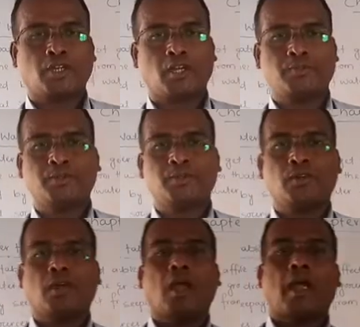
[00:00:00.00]
all of you
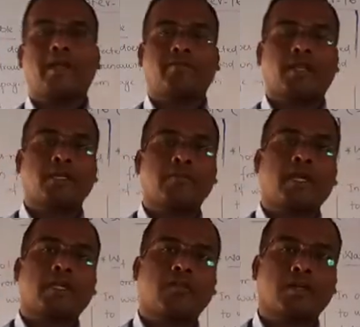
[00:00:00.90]
and welcome
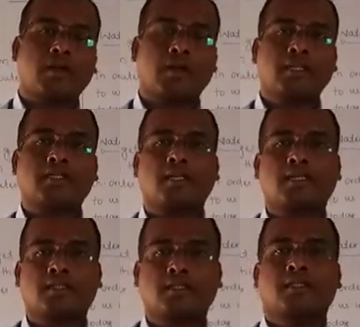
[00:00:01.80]
back our online
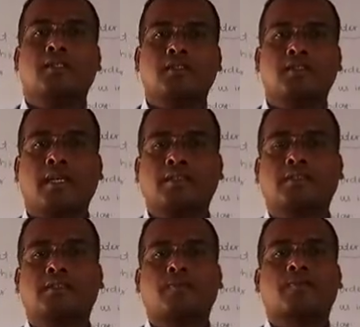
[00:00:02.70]
class
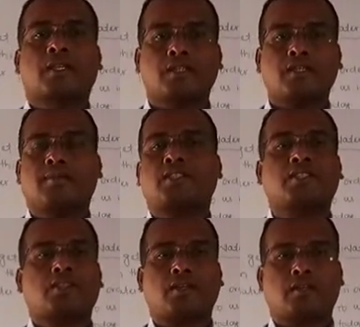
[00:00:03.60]
Science 7th
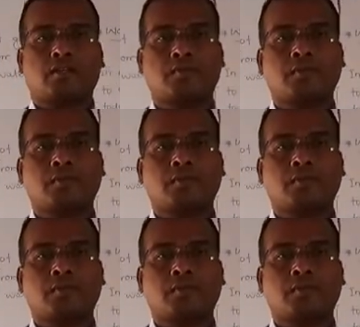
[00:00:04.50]
standard.